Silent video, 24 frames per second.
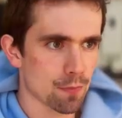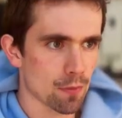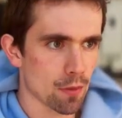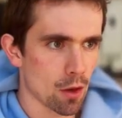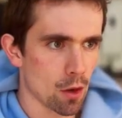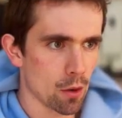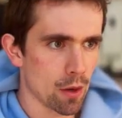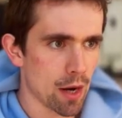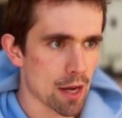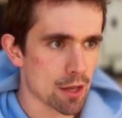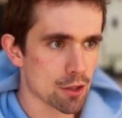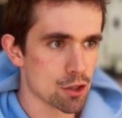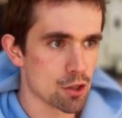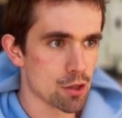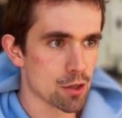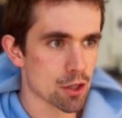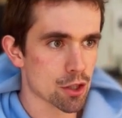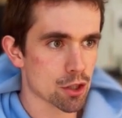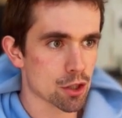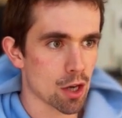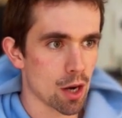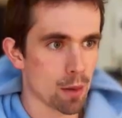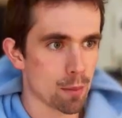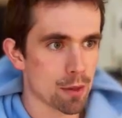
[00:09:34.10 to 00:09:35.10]
Okay, so you can
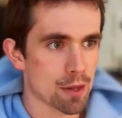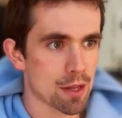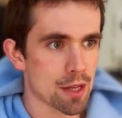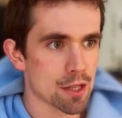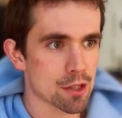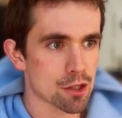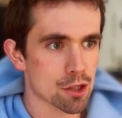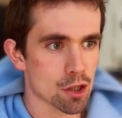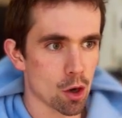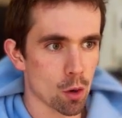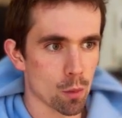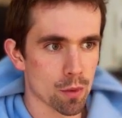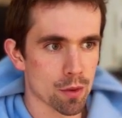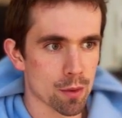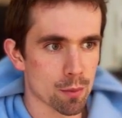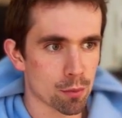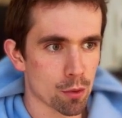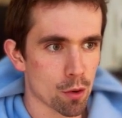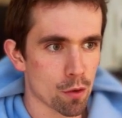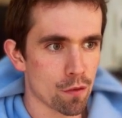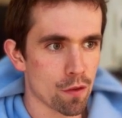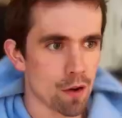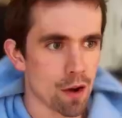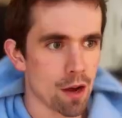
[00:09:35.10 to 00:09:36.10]
just copy this, open the
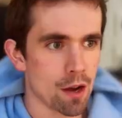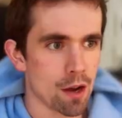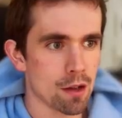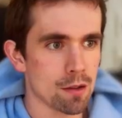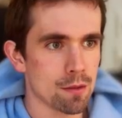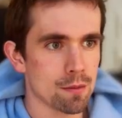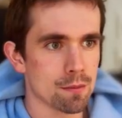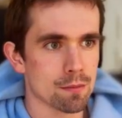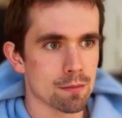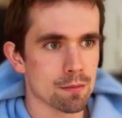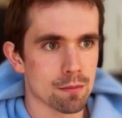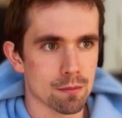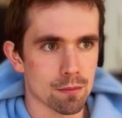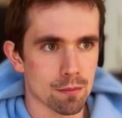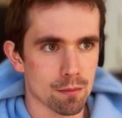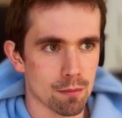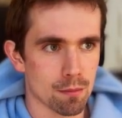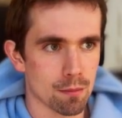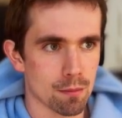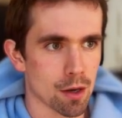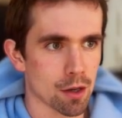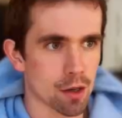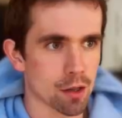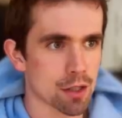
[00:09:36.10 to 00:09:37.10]
profile, mark